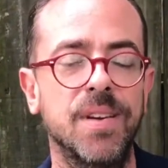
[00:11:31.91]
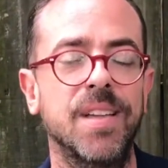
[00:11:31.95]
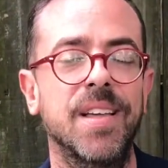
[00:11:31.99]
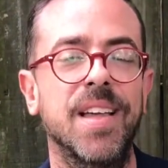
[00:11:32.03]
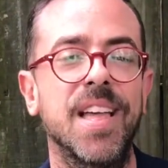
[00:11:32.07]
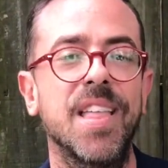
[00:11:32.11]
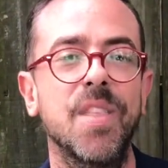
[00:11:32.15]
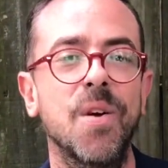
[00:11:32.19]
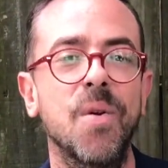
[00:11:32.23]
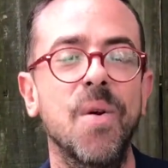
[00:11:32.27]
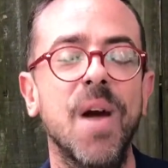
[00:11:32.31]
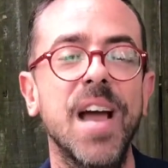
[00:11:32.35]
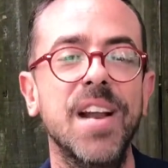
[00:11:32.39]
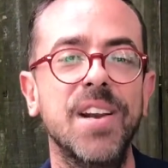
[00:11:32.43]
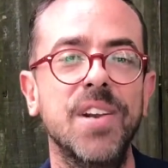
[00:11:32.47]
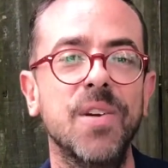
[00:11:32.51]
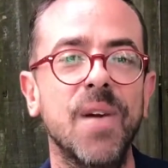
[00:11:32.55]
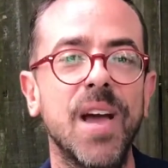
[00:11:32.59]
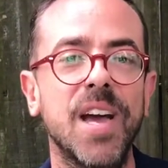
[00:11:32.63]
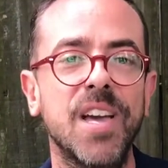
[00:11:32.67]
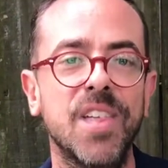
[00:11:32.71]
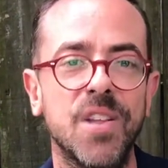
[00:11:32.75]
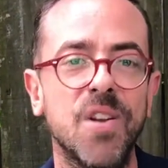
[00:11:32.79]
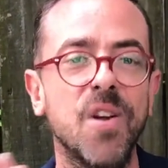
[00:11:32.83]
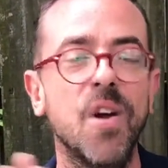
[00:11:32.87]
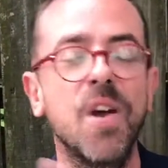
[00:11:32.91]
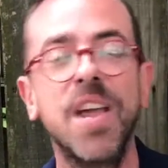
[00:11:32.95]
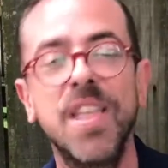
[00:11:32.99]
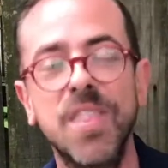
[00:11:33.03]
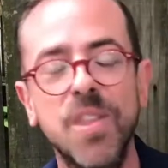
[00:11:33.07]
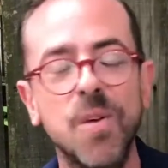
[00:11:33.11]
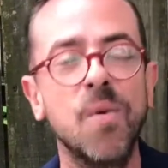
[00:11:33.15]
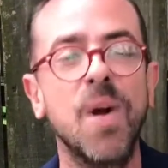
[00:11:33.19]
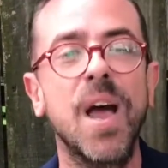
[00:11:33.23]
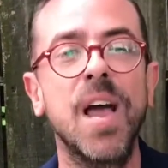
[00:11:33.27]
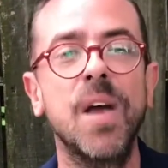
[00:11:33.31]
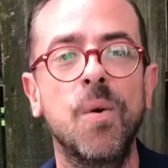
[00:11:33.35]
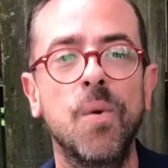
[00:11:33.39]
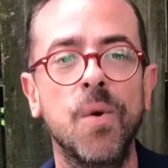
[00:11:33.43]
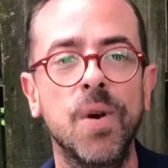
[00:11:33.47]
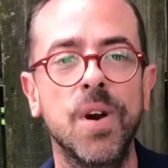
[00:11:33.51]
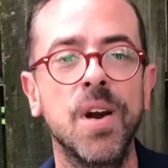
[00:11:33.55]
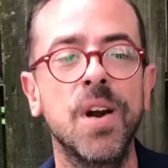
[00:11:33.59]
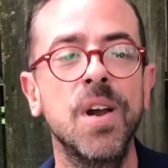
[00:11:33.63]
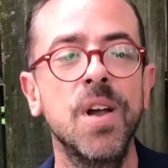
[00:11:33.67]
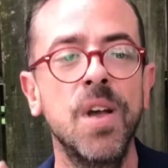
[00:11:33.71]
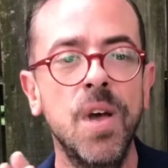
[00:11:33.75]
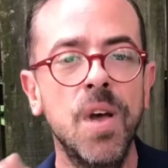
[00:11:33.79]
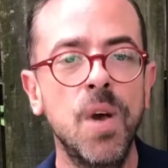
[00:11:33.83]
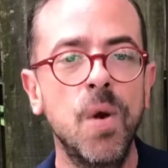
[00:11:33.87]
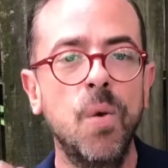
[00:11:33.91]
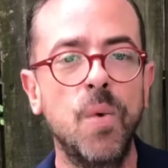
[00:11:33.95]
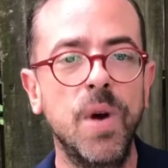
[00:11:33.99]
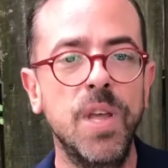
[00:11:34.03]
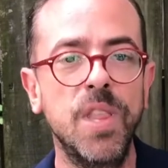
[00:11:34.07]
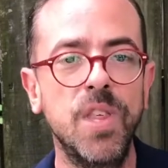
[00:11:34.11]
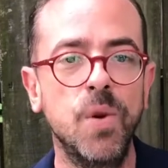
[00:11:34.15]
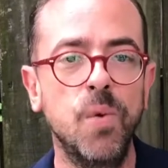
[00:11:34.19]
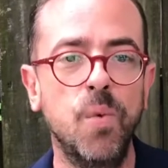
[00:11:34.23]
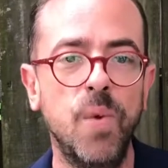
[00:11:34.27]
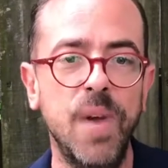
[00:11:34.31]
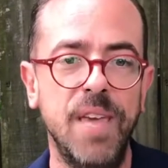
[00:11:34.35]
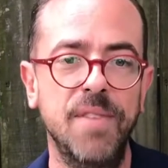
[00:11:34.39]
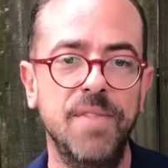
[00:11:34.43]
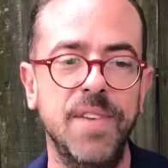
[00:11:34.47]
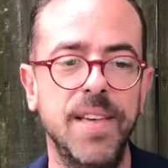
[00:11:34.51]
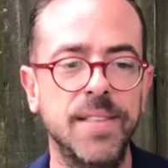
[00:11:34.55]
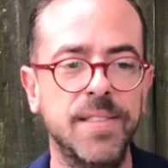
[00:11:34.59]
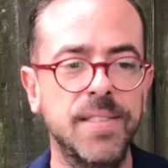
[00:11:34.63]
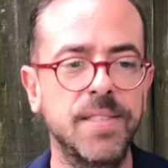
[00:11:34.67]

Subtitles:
in the right direction or in the right order when you weave it.